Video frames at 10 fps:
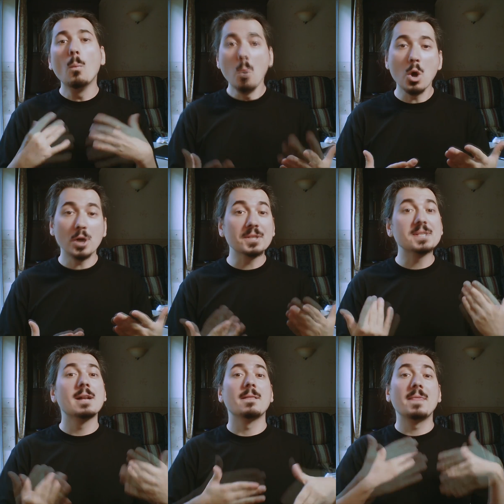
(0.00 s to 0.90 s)

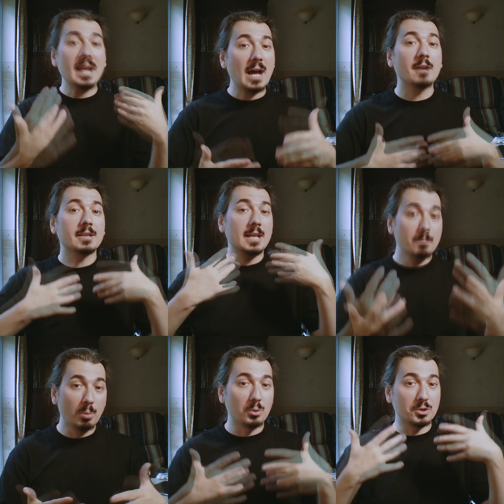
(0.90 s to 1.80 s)
words that are
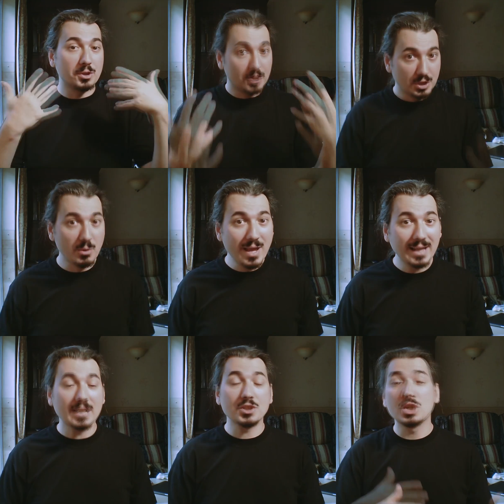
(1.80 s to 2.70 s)
important to
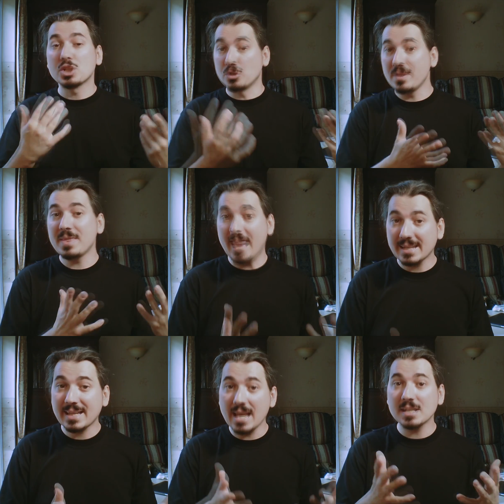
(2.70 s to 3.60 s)
English. So in
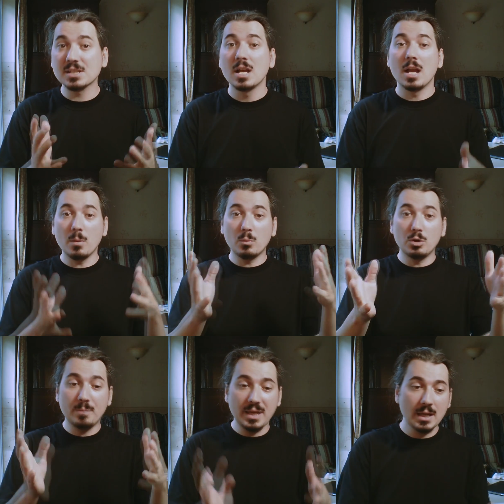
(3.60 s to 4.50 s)
that case, it
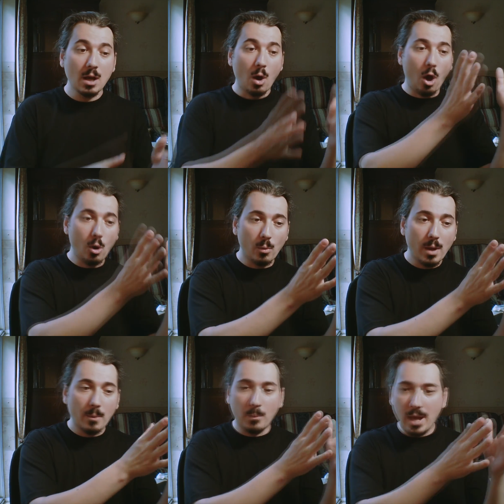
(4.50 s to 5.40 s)
would be, oh,
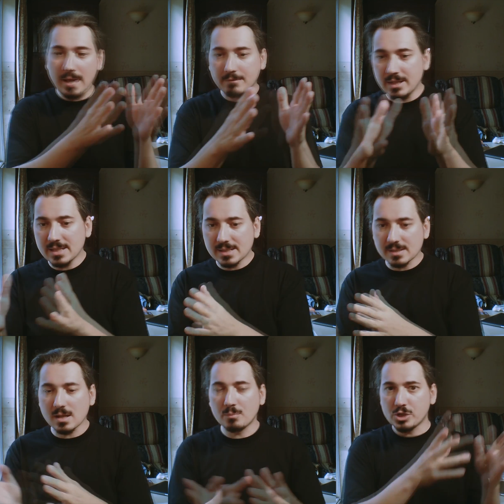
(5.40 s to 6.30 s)
where is
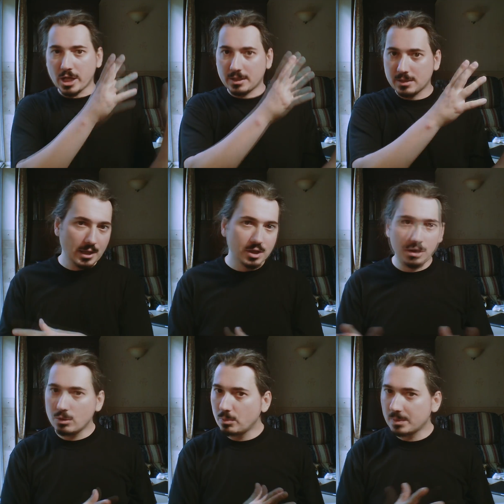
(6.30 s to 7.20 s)
the subject? Let's
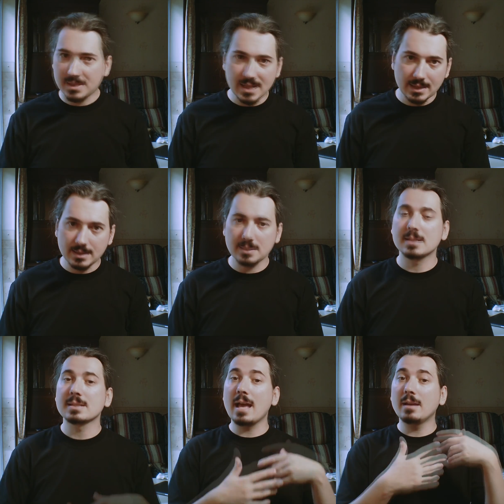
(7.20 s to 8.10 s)
go over the
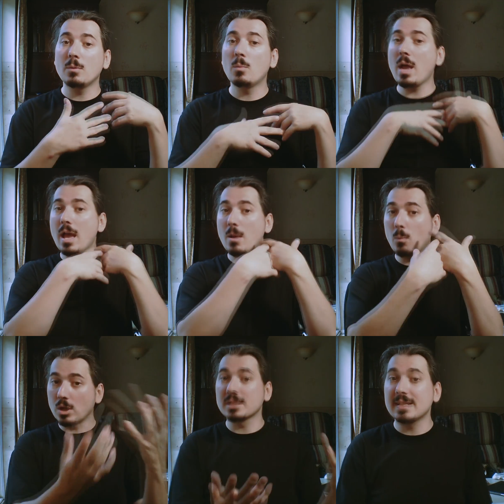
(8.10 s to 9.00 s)
sentence. Then
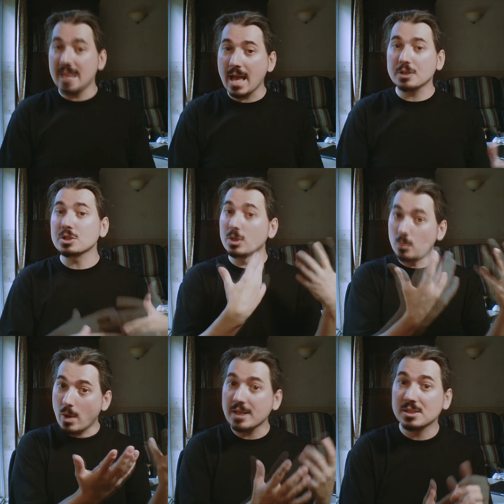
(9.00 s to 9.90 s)
what's the
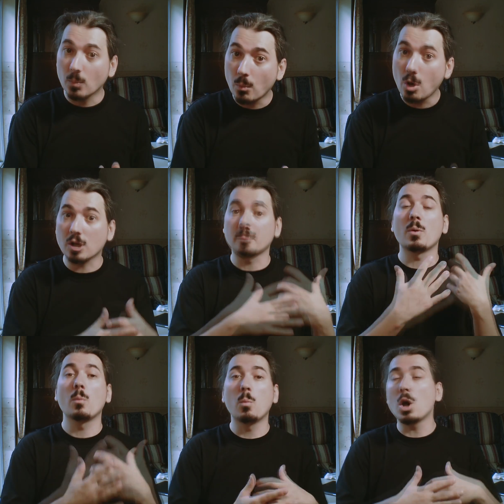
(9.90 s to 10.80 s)
action? Where's the
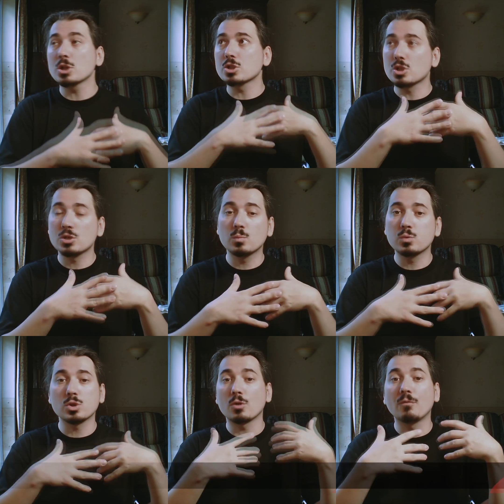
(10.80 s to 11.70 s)
verb? What
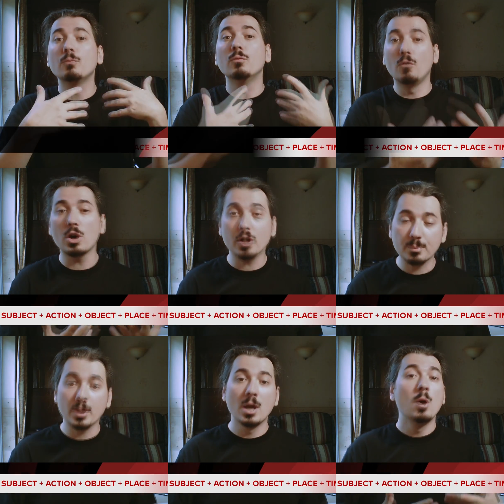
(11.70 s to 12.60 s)
sort of
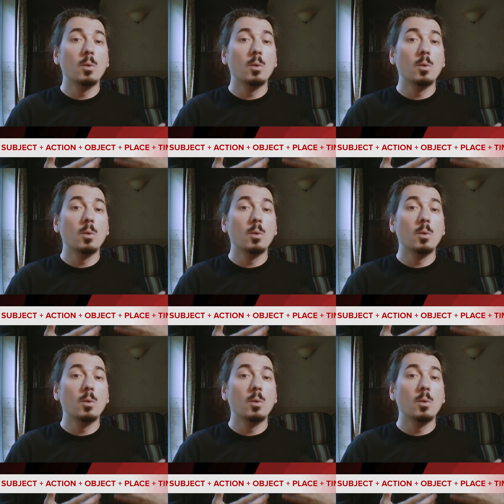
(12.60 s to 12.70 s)
verb